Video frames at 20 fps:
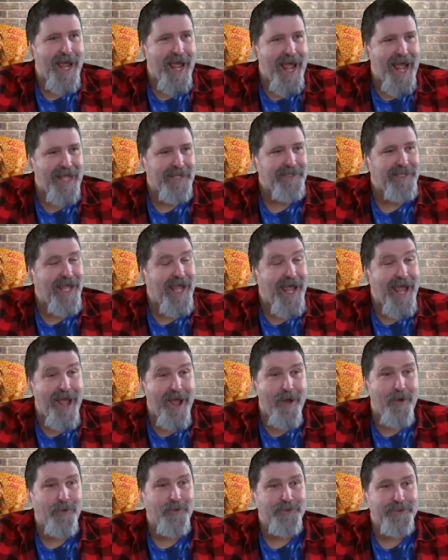at the
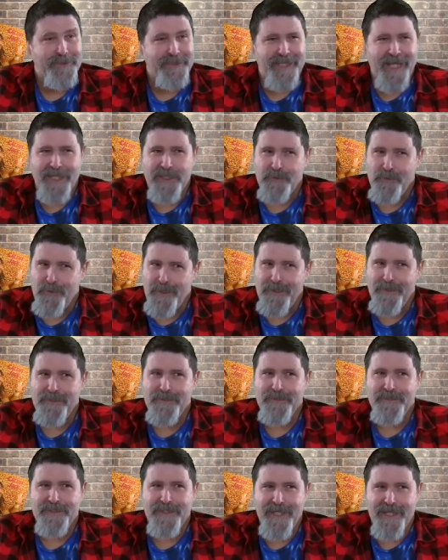house, and that's one of
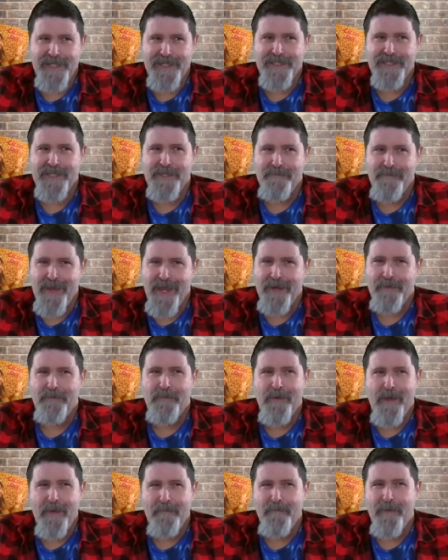those things in the back of
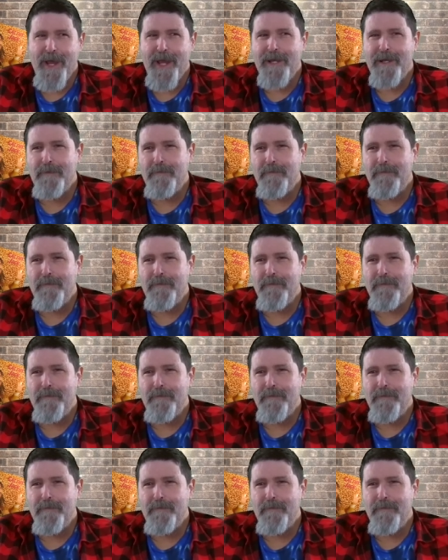my mind.